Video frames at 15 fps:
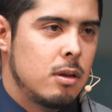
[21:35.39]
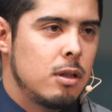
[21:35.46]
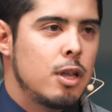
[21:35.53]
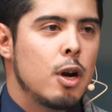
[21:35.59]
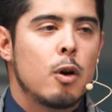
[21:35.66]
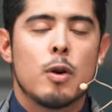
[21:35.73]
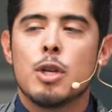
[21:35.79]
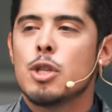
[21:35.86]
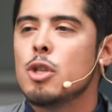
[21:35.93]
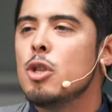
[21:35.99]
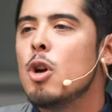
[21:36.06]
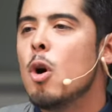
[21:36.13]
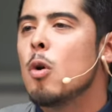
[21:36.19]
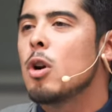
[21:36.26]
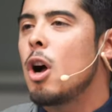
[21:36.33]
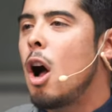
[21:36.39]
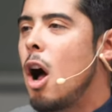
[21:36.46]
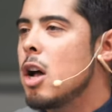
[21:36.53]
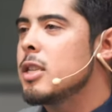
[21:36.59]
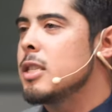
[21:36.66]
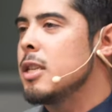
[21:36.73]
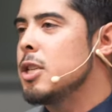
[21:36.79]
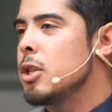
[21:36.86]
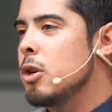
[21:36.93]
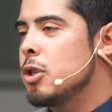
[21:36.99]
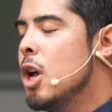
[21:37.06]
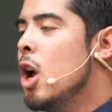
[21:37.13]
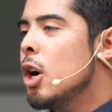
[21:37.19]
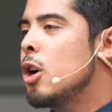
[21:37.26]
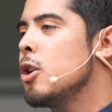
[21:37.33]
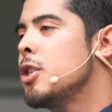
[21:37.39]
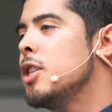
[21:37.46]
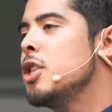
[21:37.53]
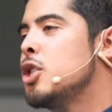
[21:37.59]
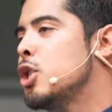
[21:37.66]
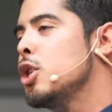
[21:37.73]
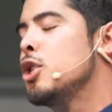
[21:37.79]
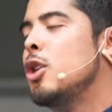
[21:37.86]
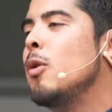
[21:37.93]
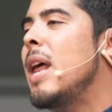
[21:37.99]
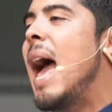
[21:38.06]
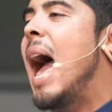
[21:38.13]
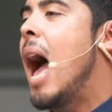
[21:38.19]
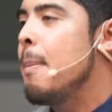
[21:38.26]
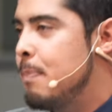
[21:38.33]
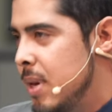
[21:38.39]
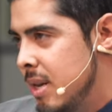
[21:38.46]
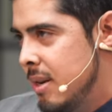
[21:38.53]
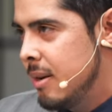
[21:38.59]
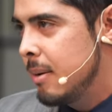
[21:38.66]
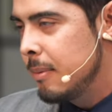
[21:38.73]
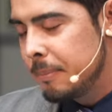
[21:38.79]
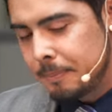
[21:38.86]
There is no causeless curse. Curses just don't happen.